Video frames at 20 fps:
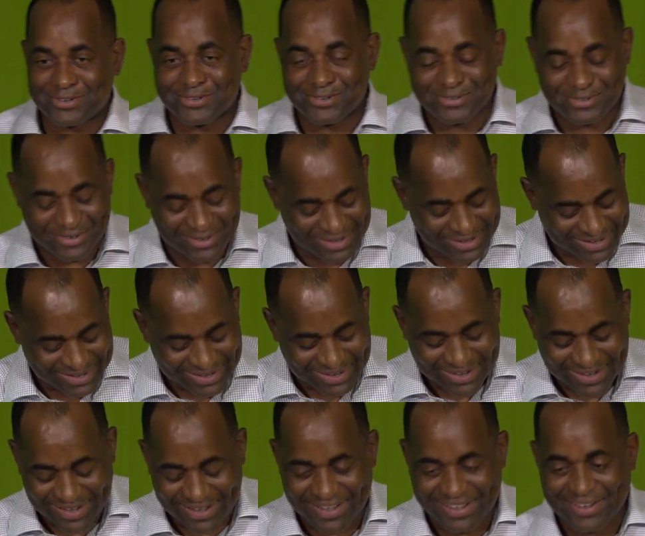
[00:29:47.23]
do.
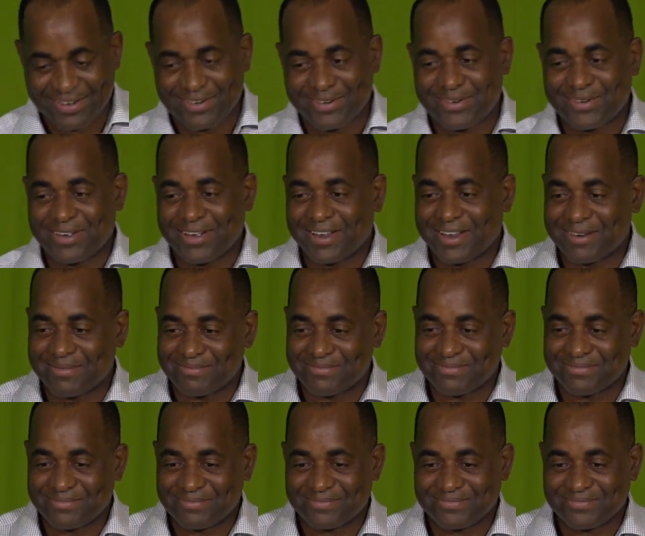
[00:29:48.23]
I am.